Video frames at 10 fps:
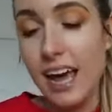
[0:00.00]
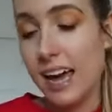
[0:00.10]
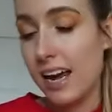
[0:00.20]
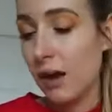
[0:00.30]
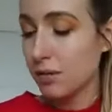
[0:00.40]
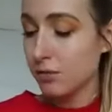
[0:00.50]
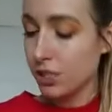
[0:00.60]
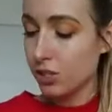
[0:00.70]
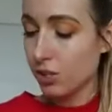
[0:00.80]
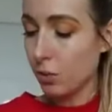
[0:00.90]
and I wasn't
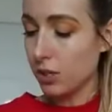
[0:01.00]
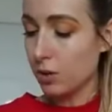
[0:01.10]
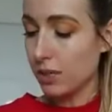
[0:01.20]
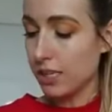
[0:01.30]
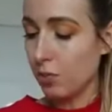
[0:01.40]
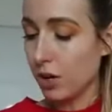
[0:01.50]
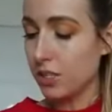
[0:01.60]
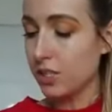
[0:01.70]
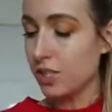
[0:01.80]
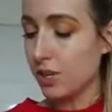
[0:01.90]
really sure which ones I
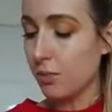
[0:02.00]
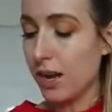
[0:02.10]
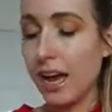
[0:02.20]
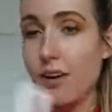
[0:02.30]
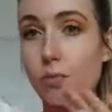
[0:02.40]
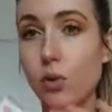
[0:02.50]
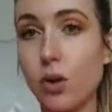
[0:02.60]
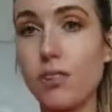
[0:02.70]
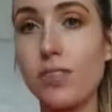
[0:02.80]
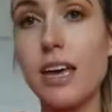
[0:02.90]
wanted to do. We have
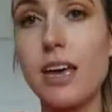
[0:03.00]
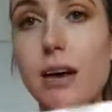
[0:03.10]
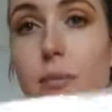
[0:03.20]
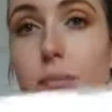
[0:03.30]
more of the